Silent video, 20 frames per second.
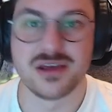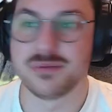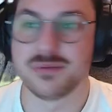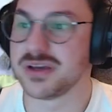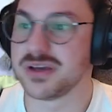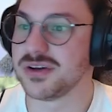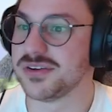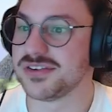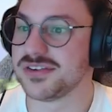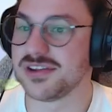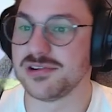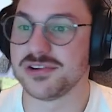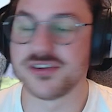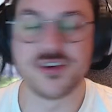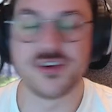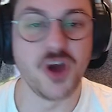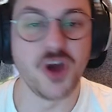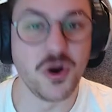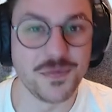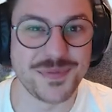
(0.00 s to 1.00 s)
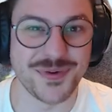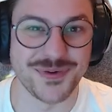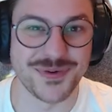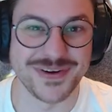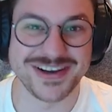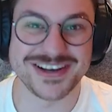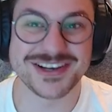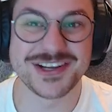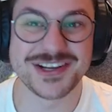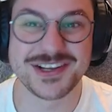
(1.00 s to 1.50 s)
because there is no
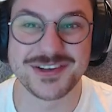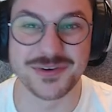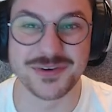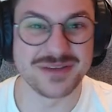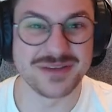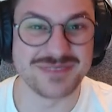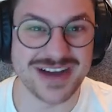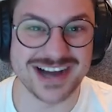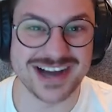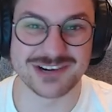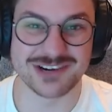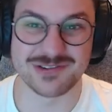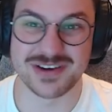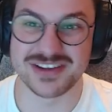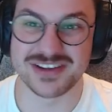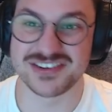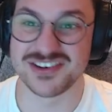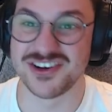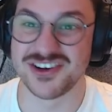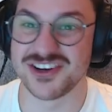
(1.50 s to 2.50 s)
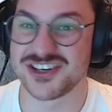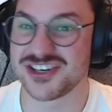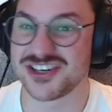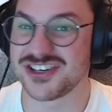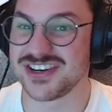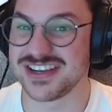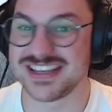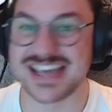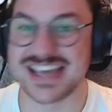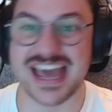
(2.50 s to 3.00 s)
point doing market research
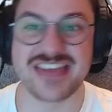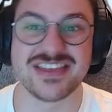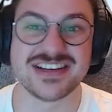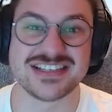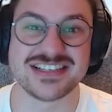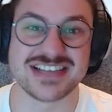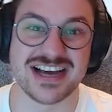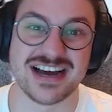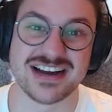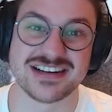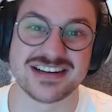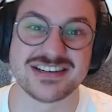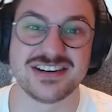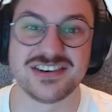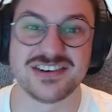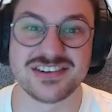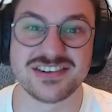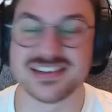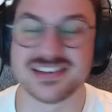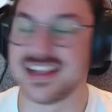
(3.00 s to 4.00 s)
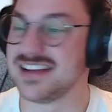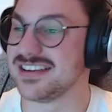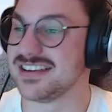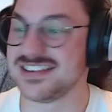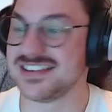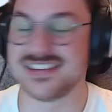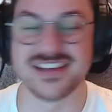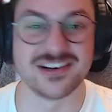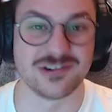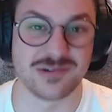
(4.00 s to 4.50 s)
to gather data to just let it
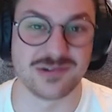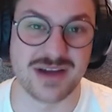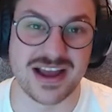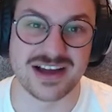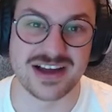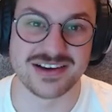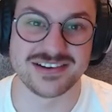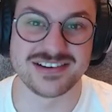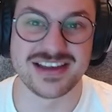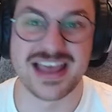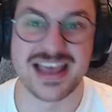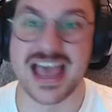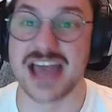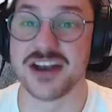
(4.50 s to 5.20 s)
sit around